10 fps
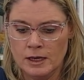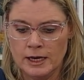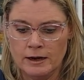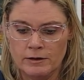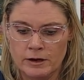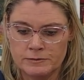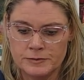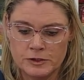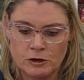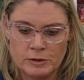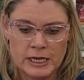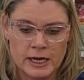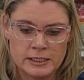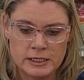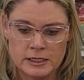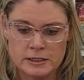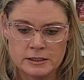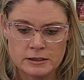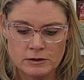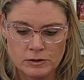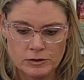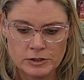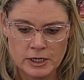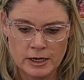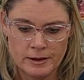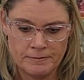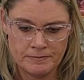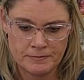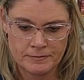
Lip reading: I don't know. So many ideas, so little time.